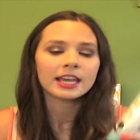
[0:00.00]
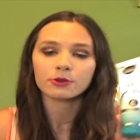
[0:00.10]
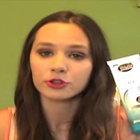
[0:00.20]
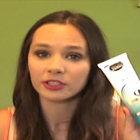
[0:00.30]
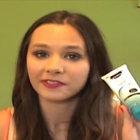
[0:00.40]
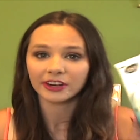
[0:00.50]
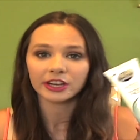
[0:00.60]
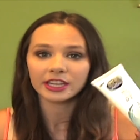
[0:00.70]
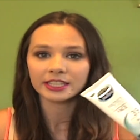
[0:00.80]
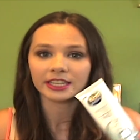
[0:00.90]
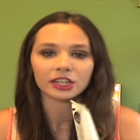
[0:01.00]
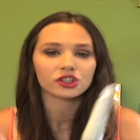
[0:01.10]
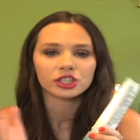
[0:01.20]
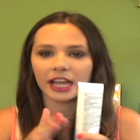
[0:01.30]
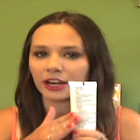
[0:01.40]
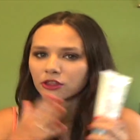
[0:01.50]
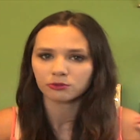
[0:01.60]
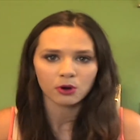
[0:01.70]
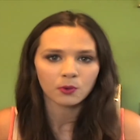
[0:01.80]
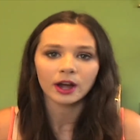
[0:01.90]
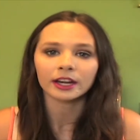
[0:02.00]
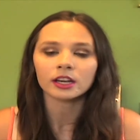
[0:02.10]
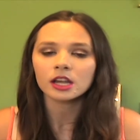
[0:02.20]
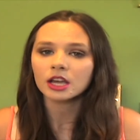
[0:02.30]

It was just very easy to just kind of throw on